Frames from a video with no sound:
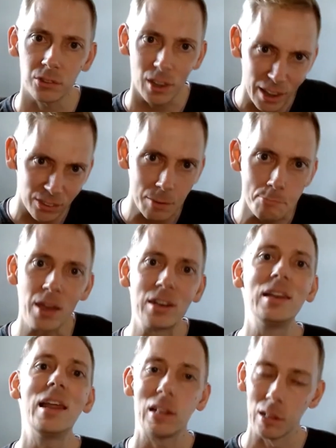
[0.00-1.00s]
embed a
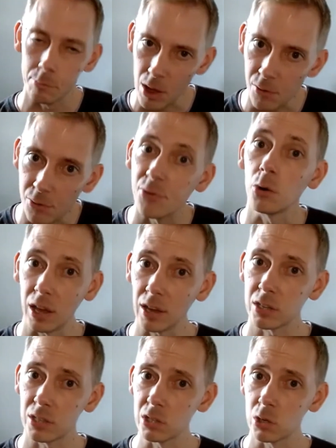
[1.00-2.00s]
little bit of
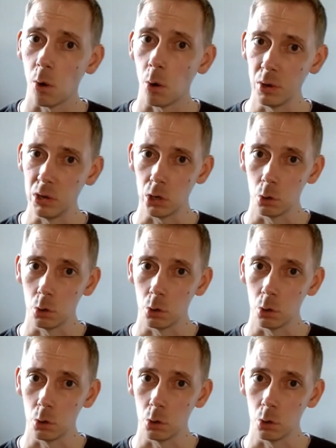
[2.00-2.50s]
phonics into what we do.